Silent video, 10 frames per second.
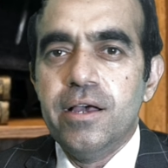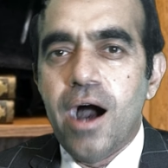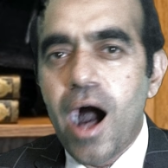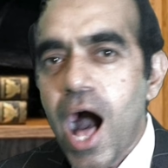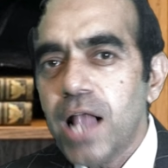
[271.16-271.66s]

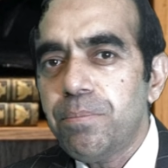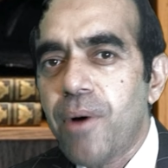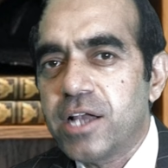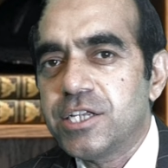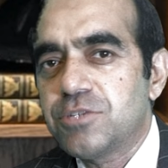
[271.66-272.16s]
All
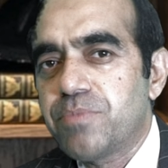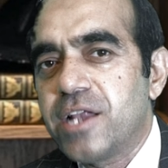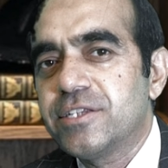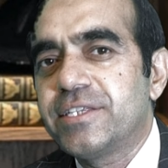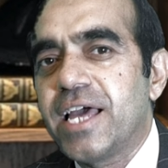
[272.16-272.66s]

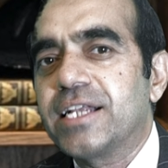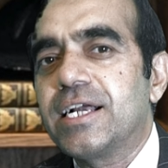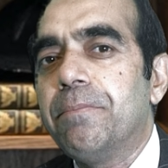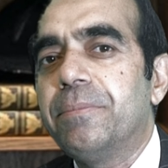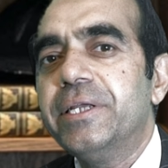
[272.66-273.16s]
participants then
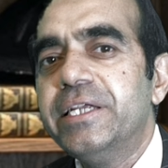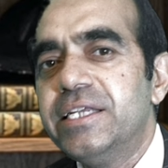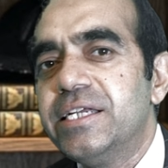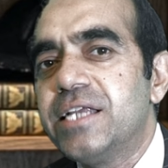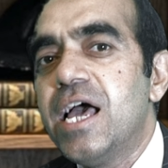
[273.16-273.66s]

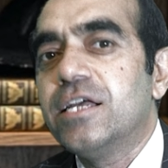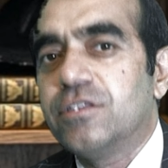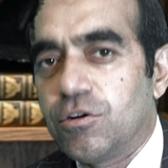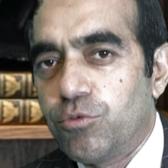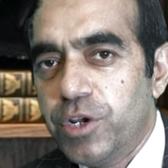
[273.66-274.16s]
completed
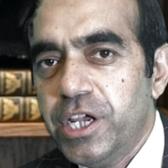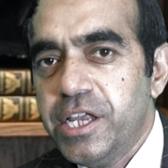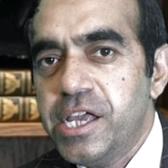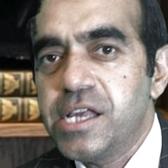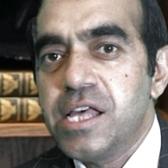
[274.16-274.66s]
the
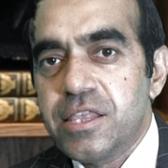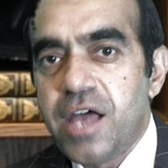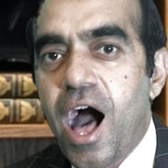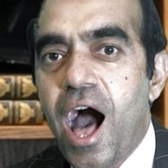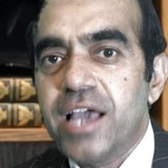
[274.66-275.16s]
reading
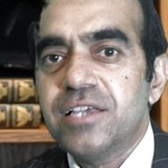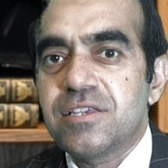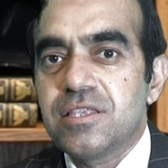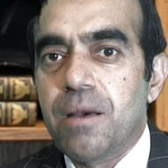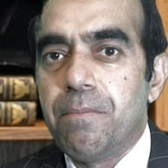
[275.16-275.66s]
the eyes
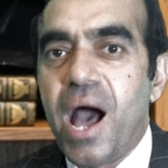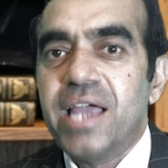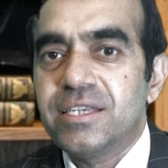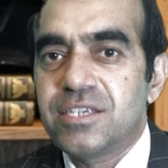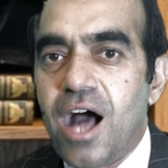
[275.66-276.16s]
in the
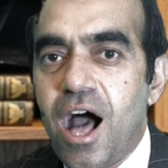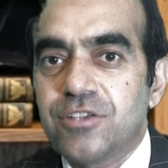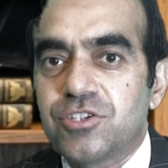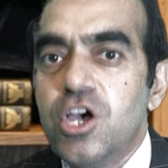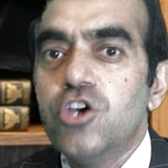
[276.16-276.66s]
mind
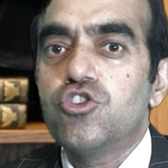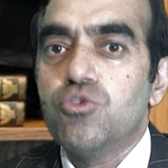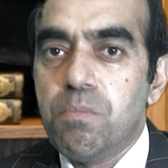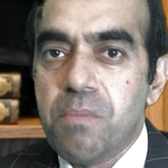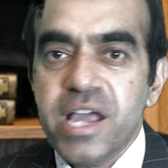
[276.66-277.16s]
task to
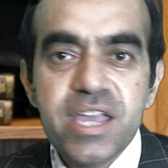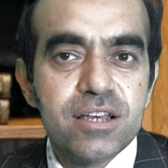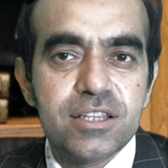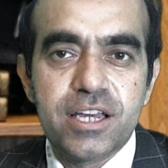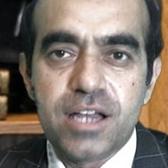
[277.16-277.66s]

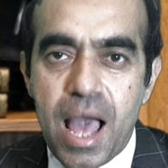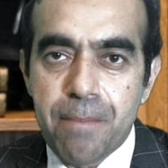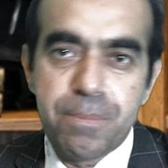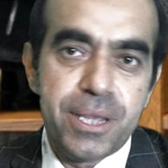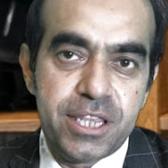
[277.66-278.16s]
measure their
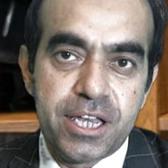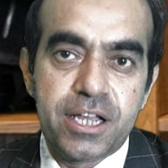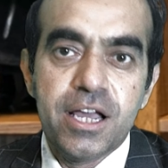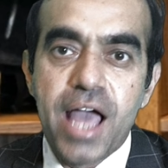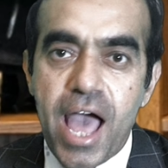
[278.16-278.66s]

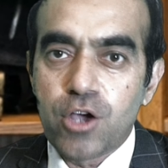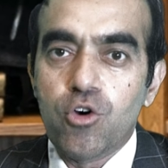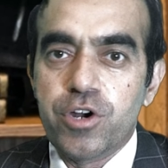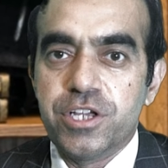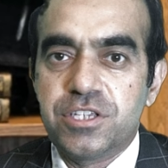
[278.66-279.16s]
empathic
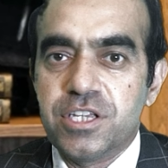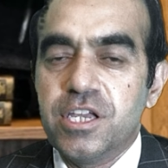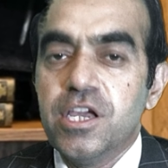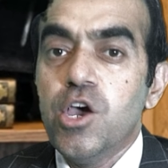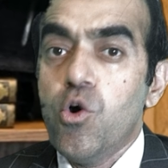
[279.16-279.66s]

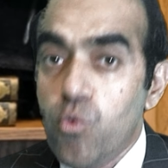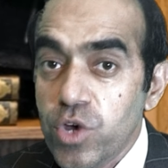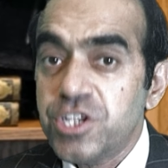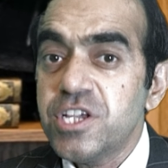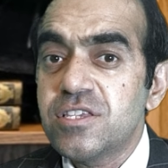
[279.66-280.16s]
accuracy,
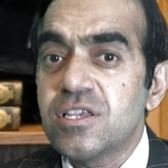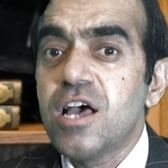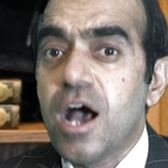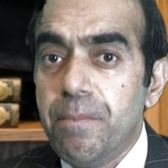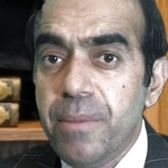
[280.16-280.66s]
which is
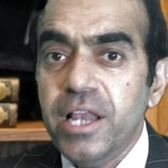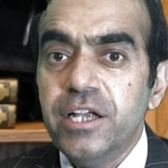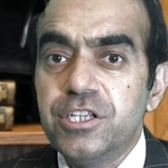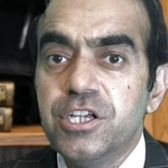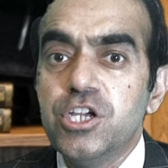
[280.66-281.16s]

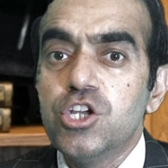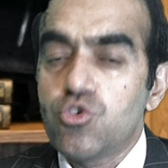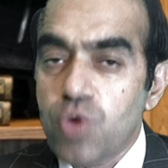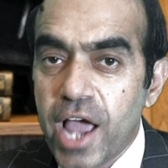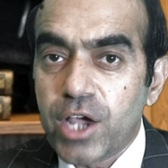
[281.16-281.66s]
ability
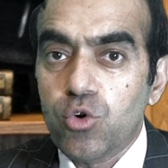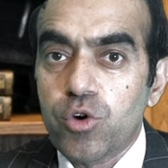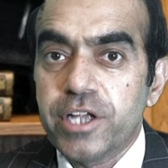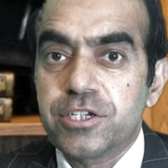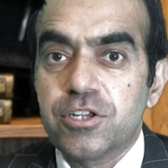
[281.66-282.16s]
to
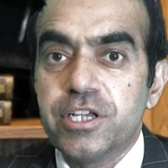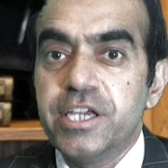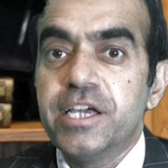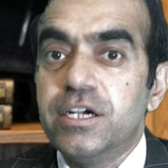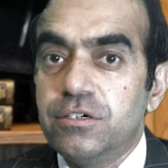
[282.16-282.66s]

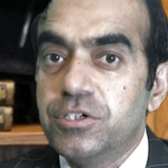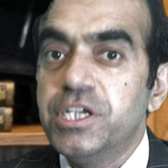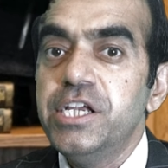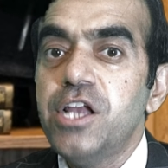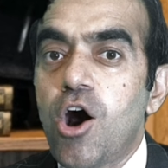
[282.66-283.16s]
accurately
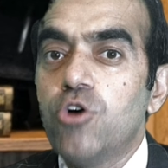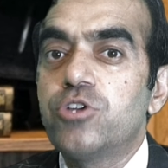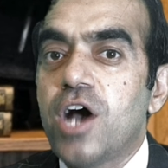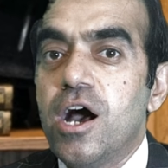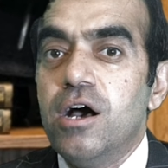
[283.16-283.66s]
read
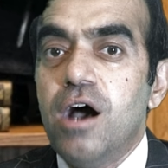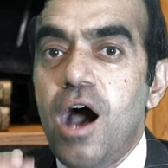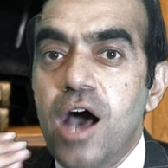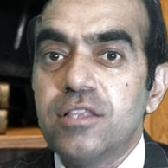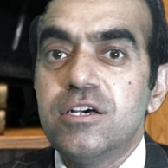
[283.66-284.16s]
out
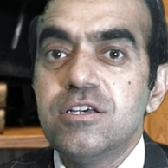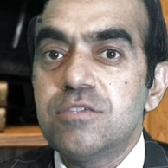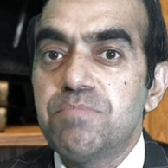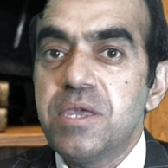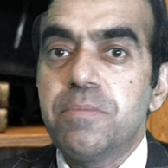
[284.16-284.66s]
others
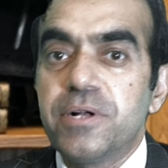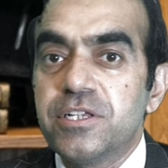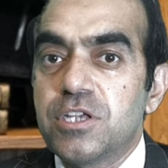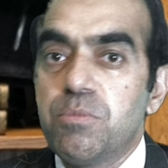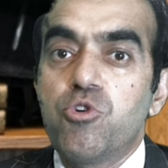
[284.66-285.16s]

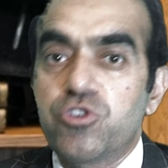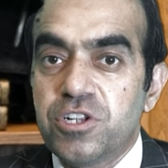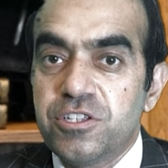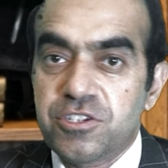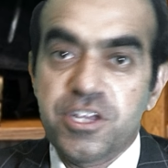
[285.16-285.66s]
people's
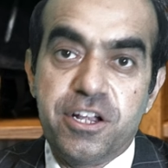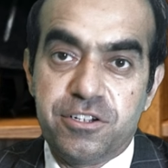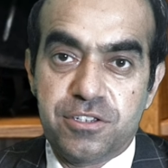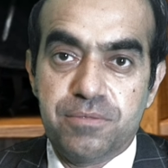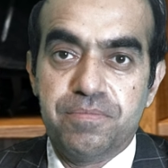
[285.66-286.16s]
emotional
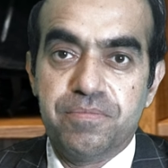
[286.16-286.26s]
states.